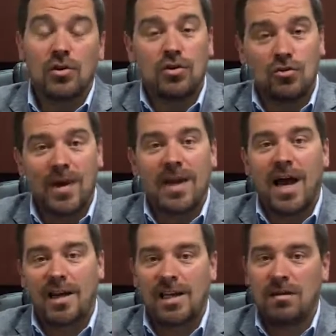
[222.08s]
you may
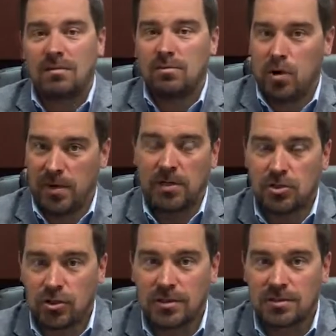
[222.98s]
not need permanent
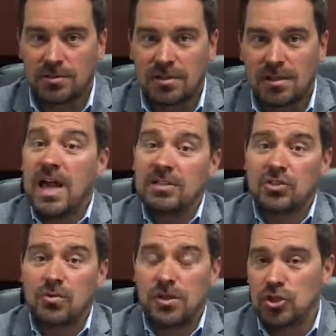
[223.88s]
insurance. And
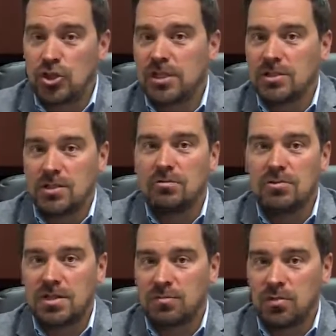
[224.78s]
so with just
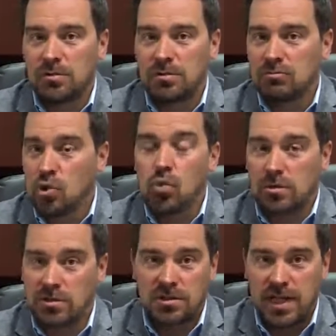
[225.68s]
those simple
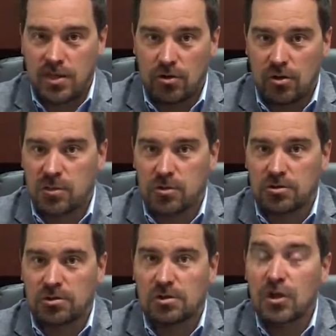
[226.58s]
tools at your disposal,